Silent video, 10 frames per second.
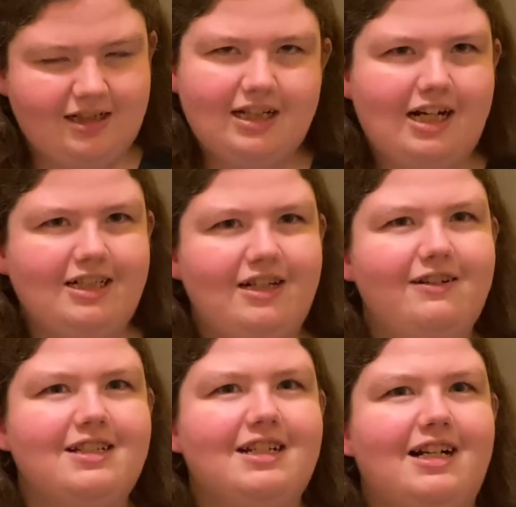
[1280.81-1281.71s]
I know
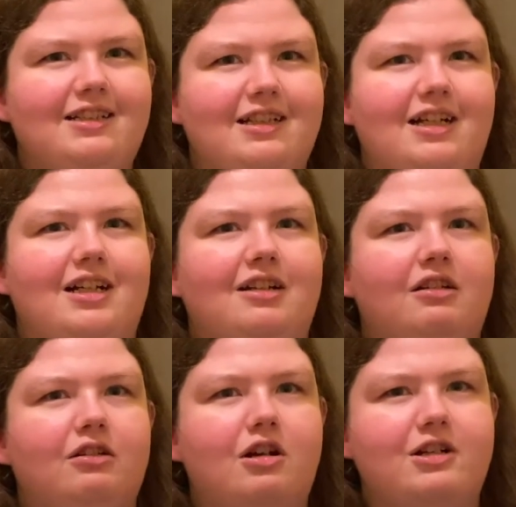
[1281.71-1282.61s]
it's not the
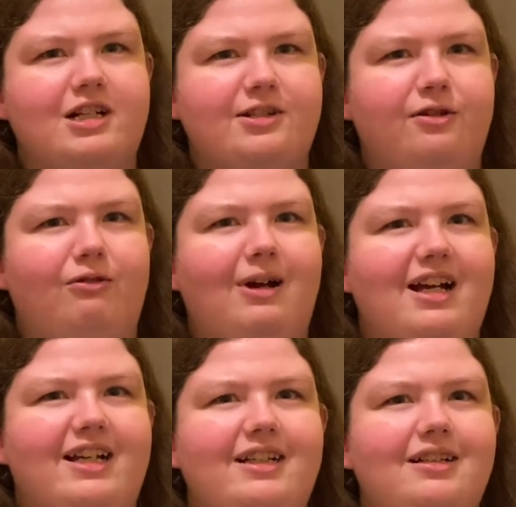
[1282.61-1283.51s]
traditional
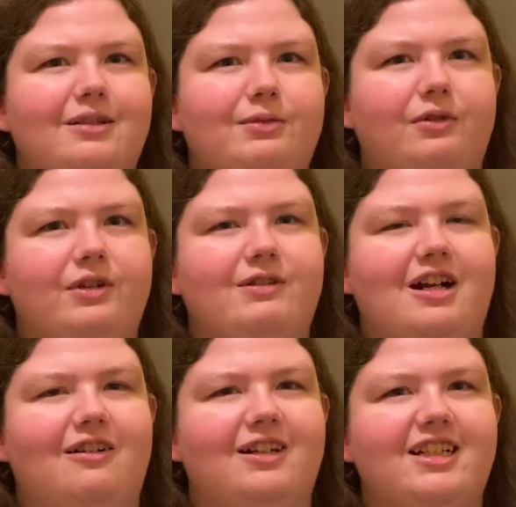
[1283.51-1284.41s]
way people do
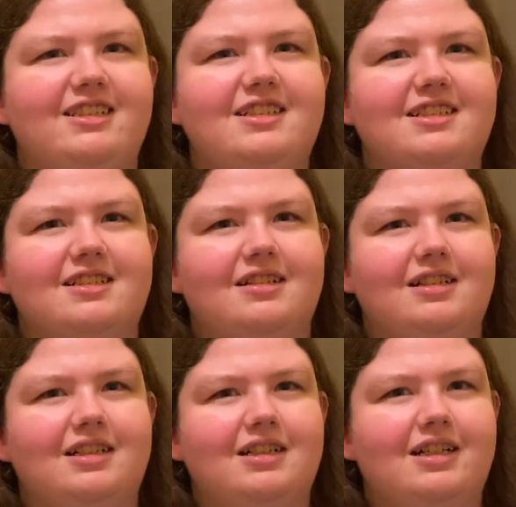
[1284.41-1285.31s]
tarot readings,
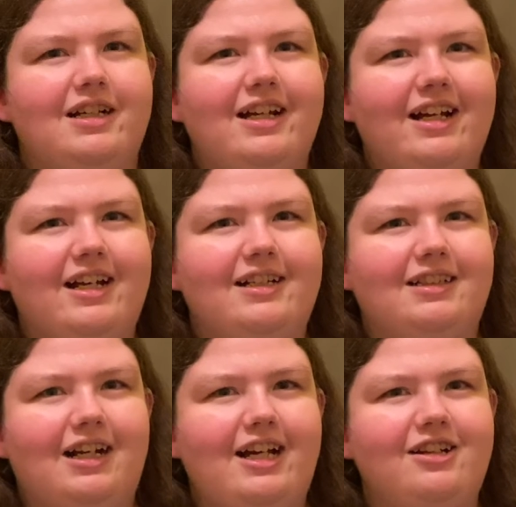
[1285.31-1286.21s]
and
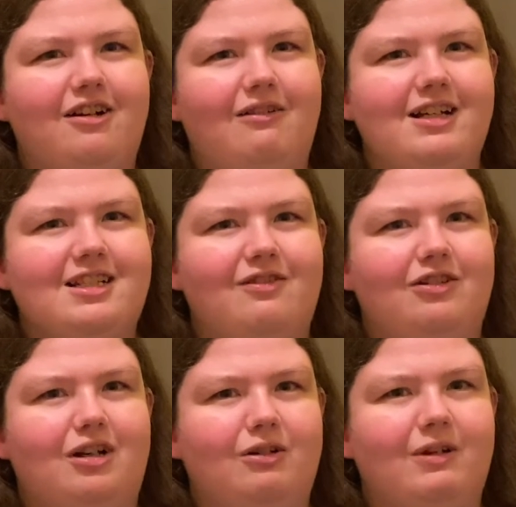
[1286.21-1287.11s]
I know I still have a
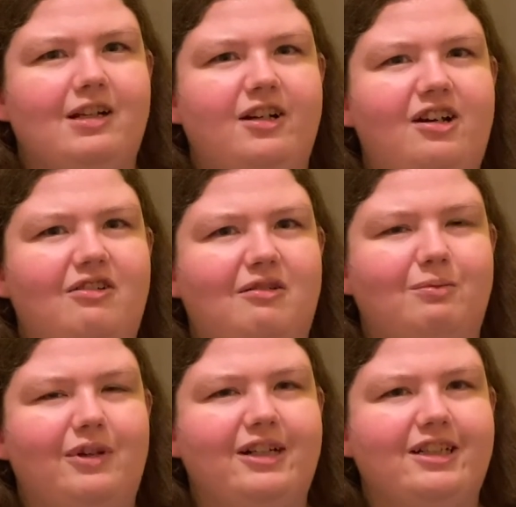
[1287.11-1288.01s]
long way to go,
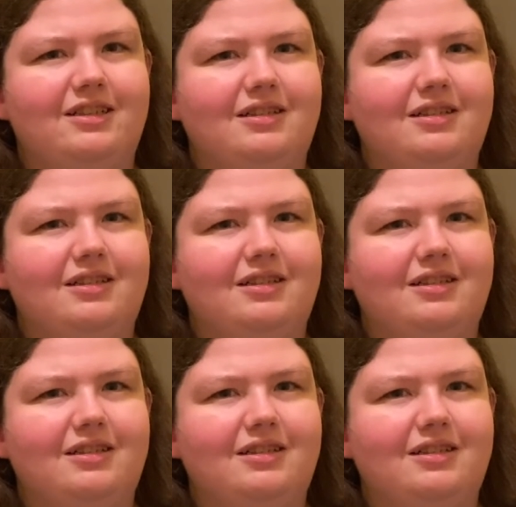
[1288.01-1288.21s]
but